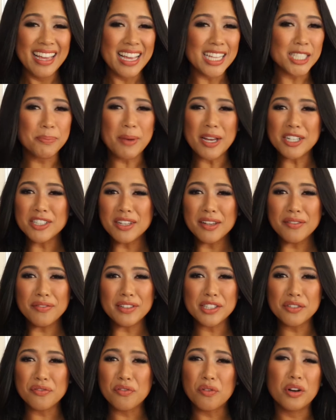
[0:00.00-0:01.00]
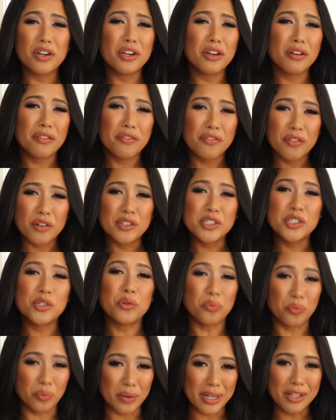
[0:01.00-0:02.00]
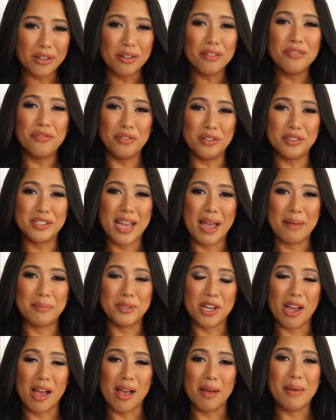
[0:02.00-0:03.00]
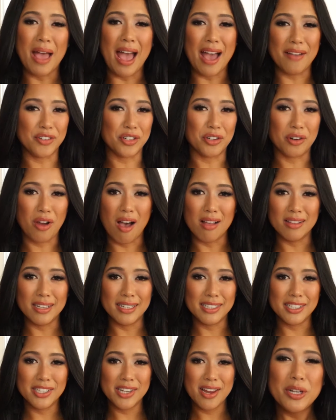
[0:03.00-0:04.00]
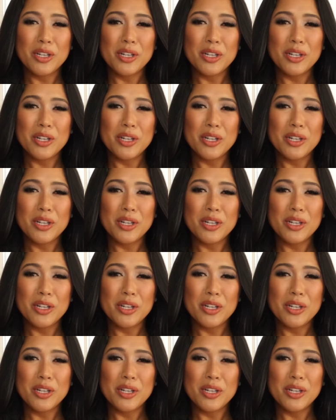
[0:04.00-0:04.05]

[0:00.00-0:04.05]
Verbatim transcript: especially if it's for your first real full time job after college.